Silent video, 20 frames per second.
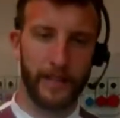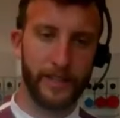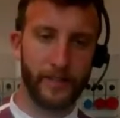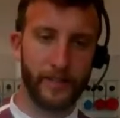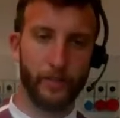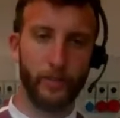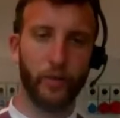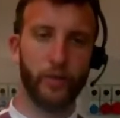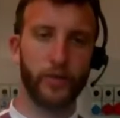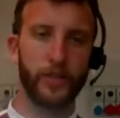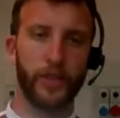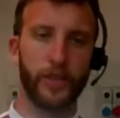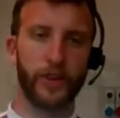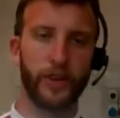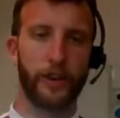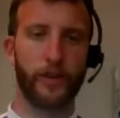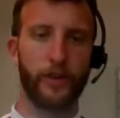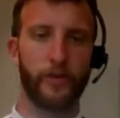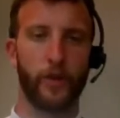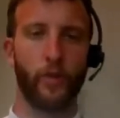distributor
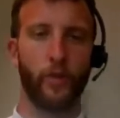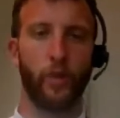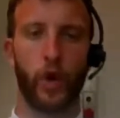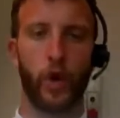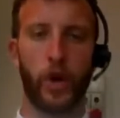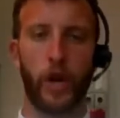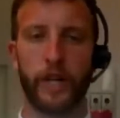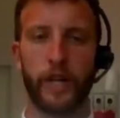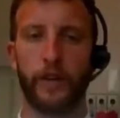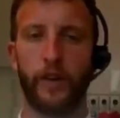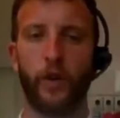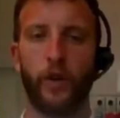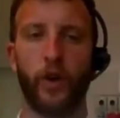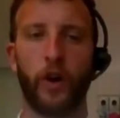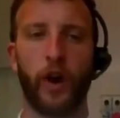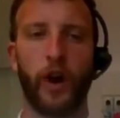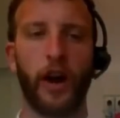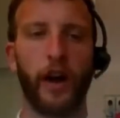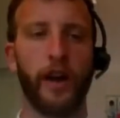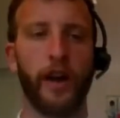around the world,
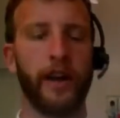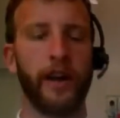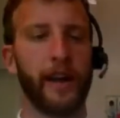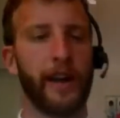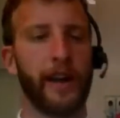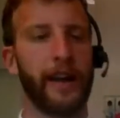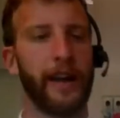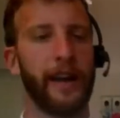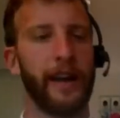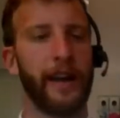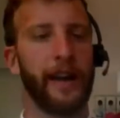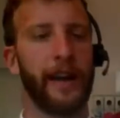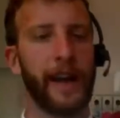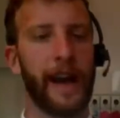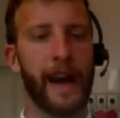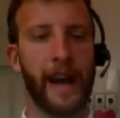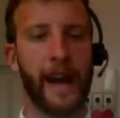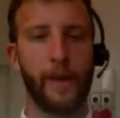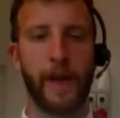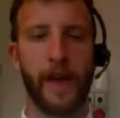or
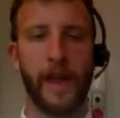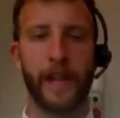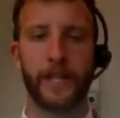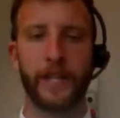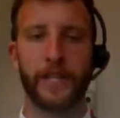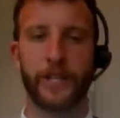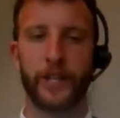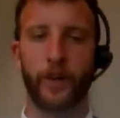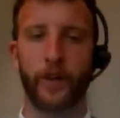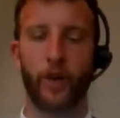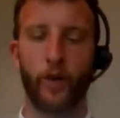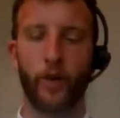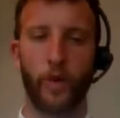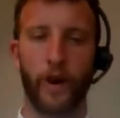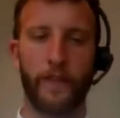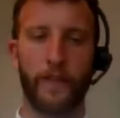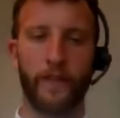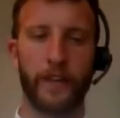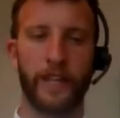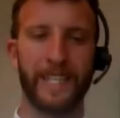area manager, or
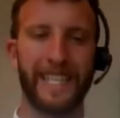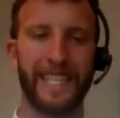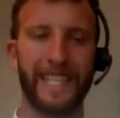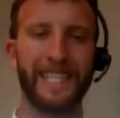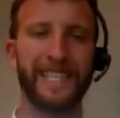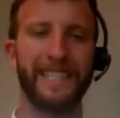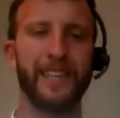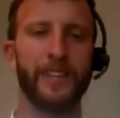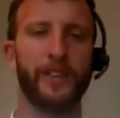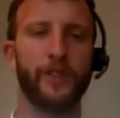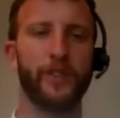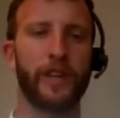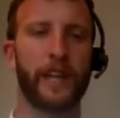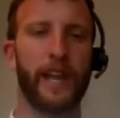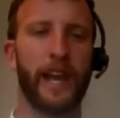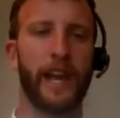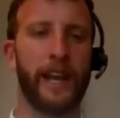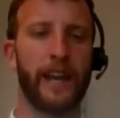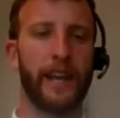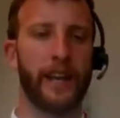whatever it is, you
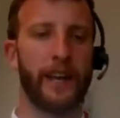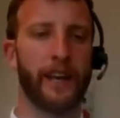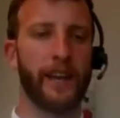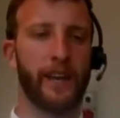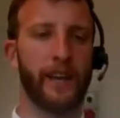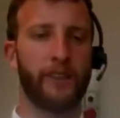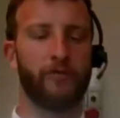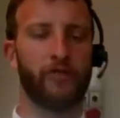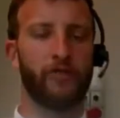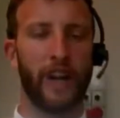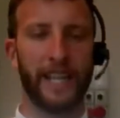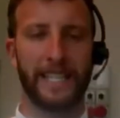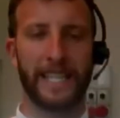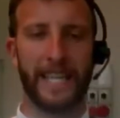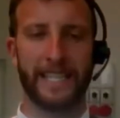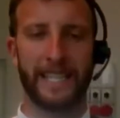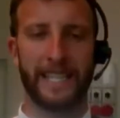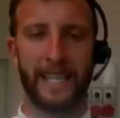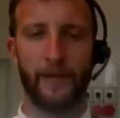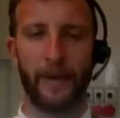can write
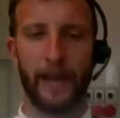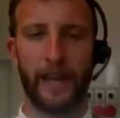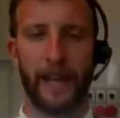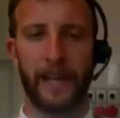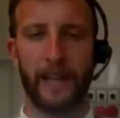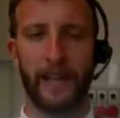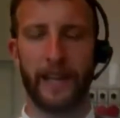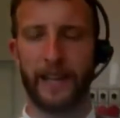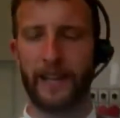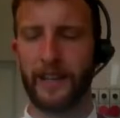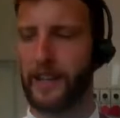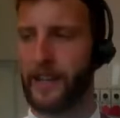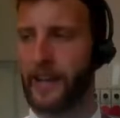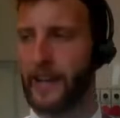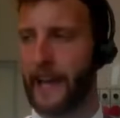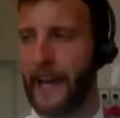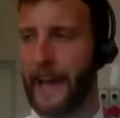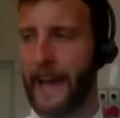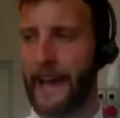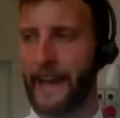us an email,
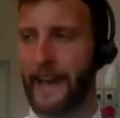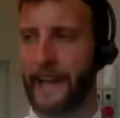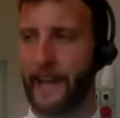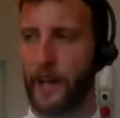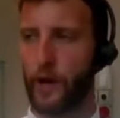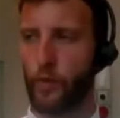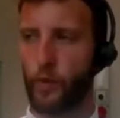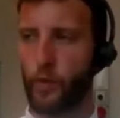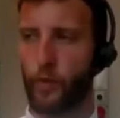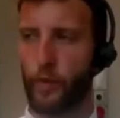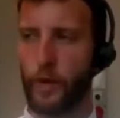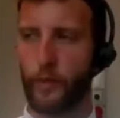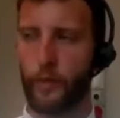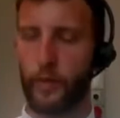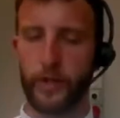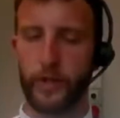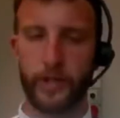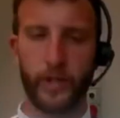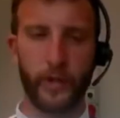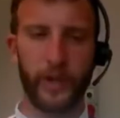and we will
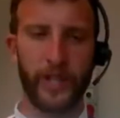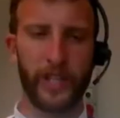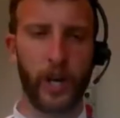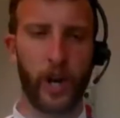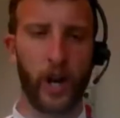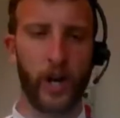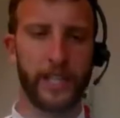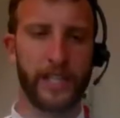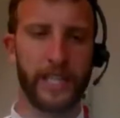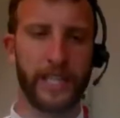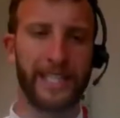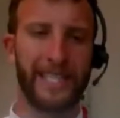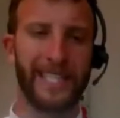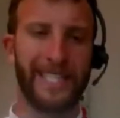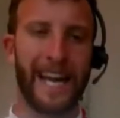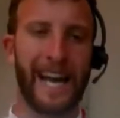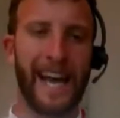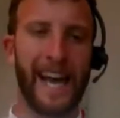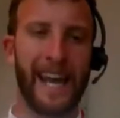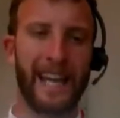put you in contact
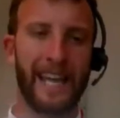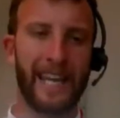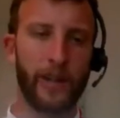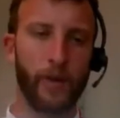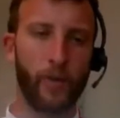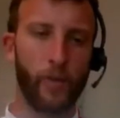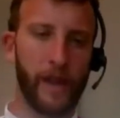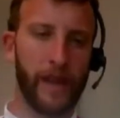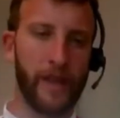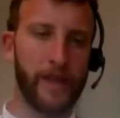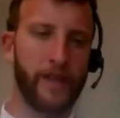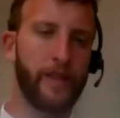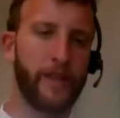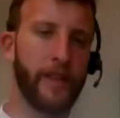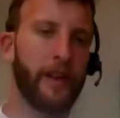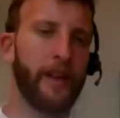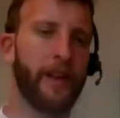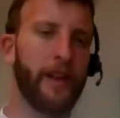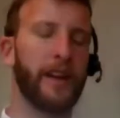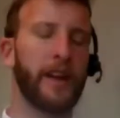directly with
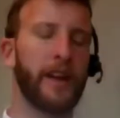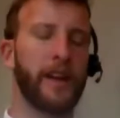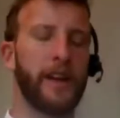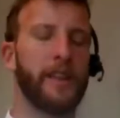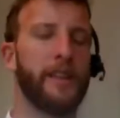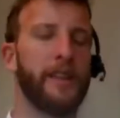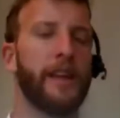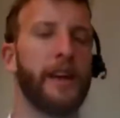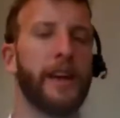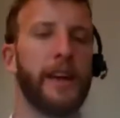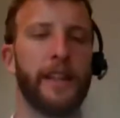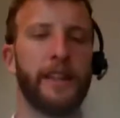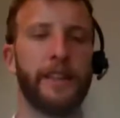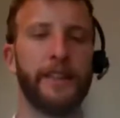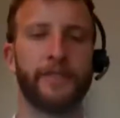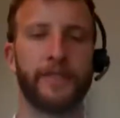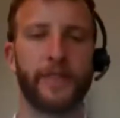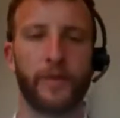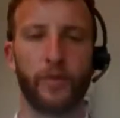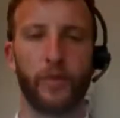the
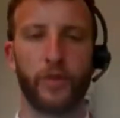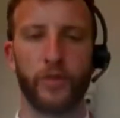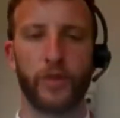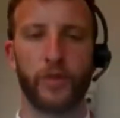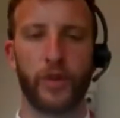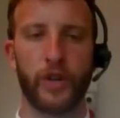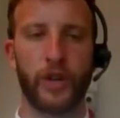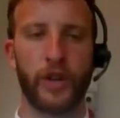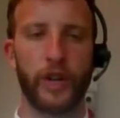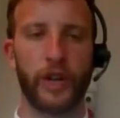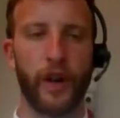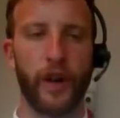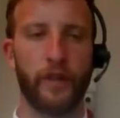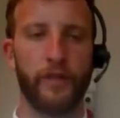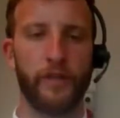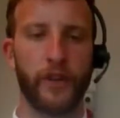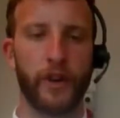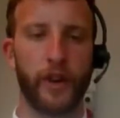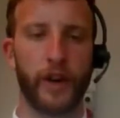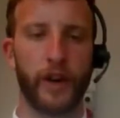distributor
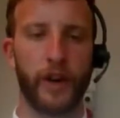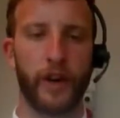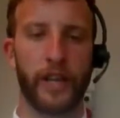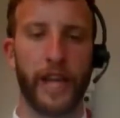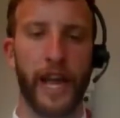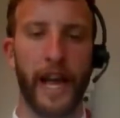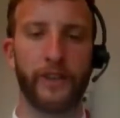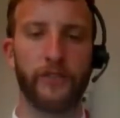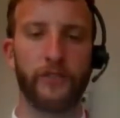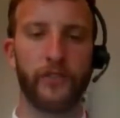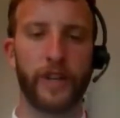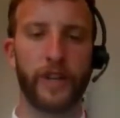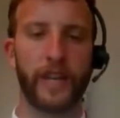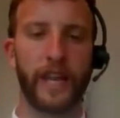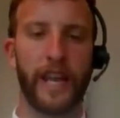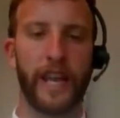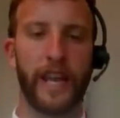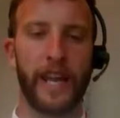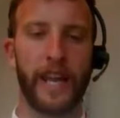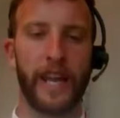of your
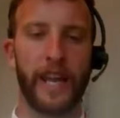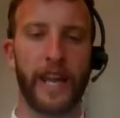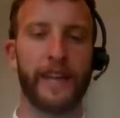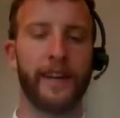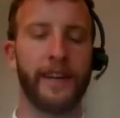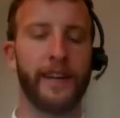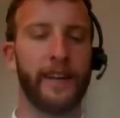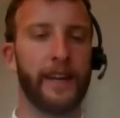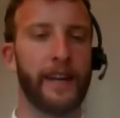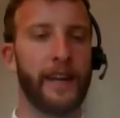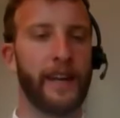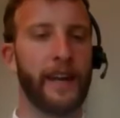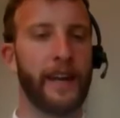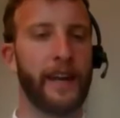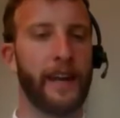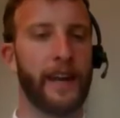country and